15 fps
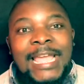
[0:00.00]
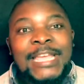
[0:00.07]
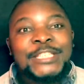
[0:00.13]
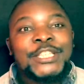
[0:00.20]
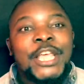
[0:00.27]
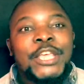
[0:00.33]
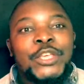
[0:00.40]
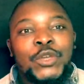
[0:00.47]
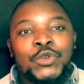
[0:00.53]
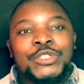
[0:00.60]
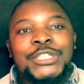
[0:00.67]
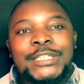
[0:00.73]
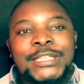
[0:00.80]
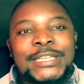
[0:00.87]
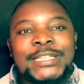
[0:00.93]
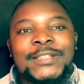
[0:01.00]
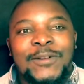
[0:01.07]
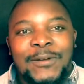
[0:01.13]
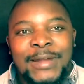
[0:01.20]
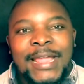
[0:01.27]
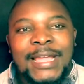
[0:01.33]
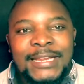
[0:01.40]
It's a huge
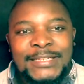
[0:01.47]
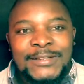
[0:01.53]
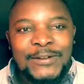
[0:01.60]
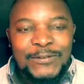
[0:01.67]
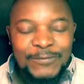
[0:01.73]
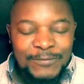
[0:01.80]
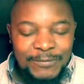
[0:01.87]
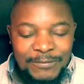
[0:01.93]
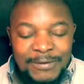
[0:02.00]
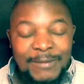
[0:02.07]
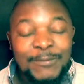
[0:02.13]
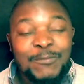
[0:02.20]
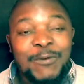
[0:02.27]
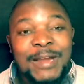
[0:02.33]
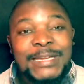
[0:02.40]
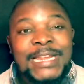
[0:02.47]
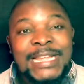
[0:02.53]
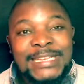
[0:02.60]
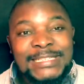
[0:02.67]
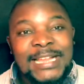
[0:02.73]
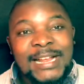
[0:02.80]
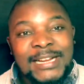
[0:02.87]
disconnect of what
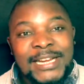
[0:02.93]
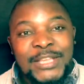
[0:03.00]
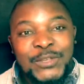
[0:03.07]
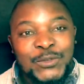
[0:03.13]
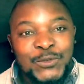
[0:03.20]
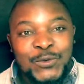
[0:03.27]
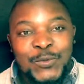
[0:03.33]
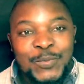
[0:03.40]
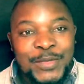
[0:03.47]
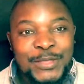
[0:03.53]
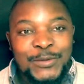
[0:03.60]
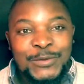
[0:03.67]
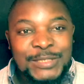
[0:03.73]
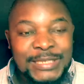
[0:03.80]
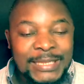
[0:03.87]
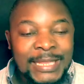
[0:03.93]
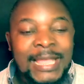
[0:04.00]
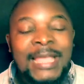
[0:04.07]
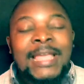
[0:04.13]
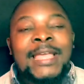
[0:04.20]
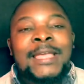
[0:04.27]
exactly you should be using.